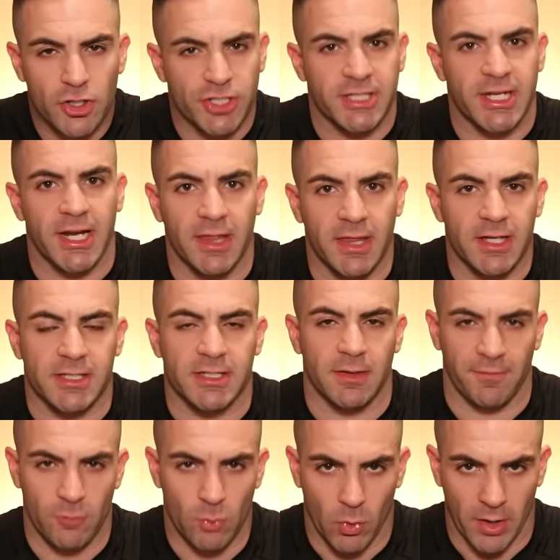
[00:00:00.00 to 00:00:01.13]
understand
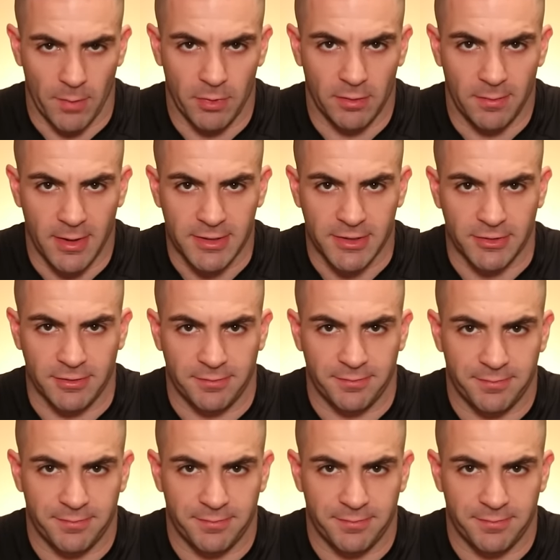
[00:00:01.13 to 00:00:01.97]
this if you want to build muscle.